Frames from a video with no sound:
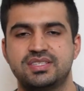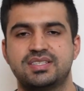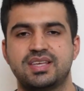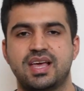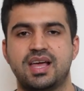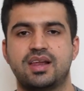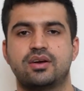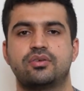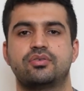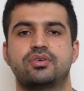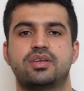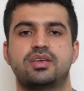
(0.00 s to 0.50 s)

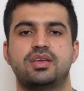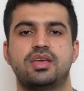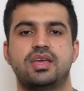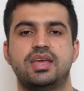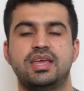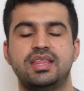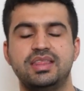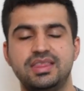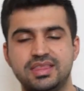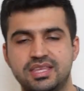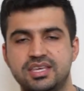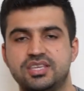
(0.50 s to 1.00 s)
salary
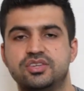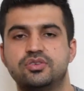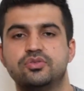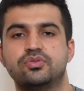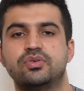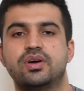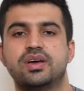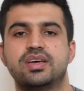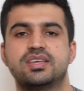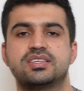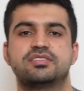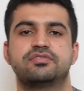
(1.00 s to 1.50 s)
in the
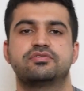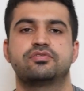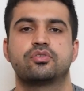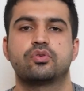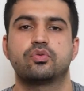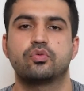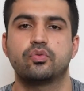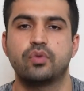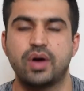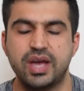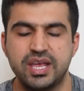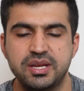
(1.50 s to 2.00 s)
US
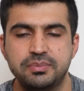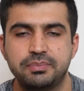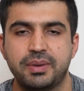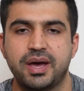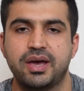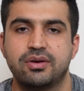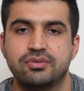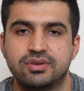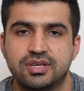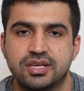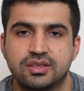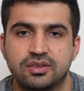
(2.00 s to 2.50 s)
for white
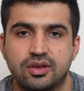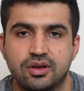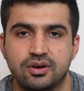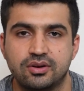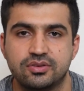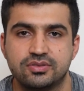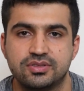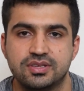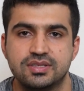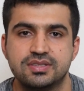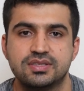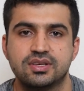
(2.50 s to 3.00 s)

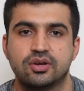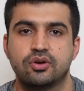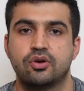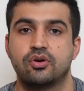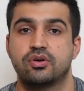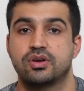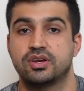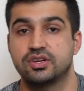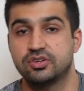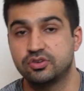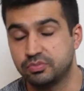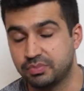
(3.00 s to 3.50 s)
biotechnologists,
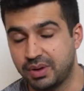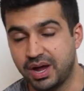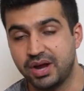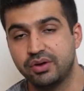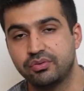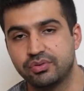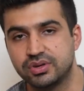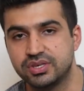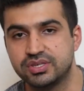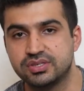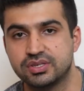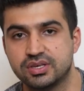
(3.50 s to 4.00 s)
according to my
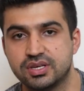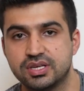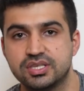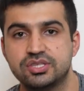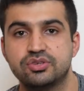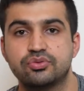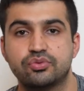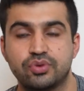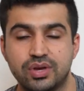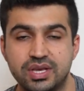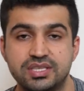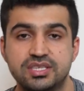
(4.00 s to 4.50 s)

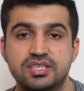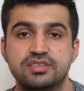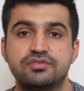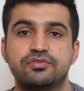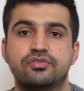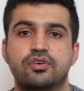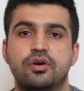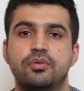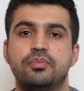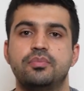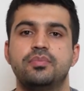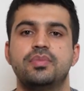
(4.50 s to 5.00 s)
research, ranges
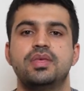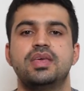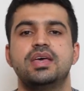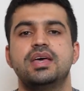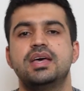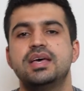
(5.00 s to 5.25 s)
from